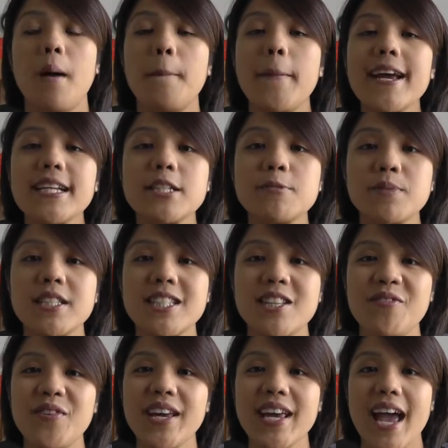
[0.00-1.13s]
Make it
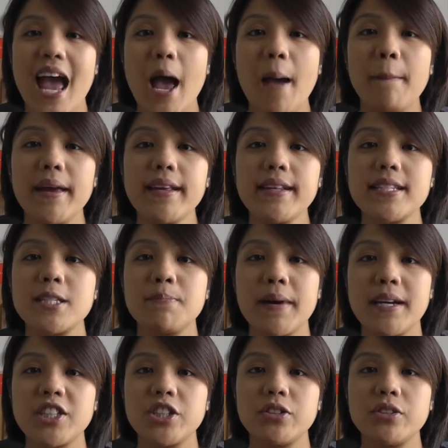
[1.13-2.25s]
specific and make it
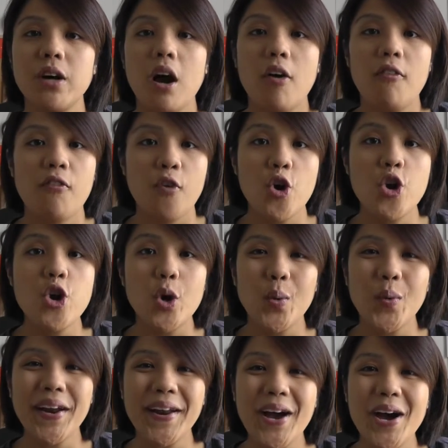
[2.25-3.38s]
special for no
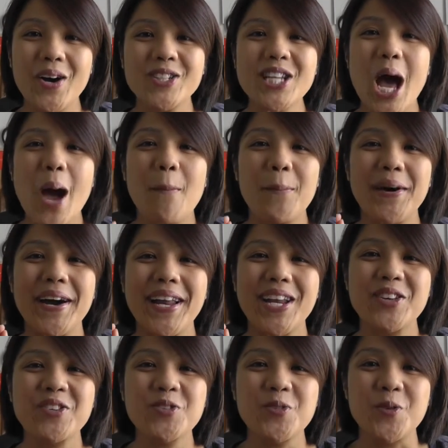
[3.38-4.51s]
one else
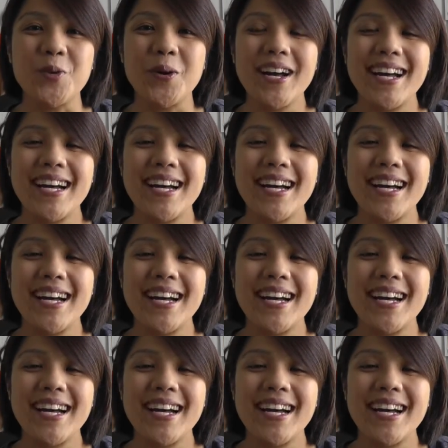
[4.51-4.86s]
but you.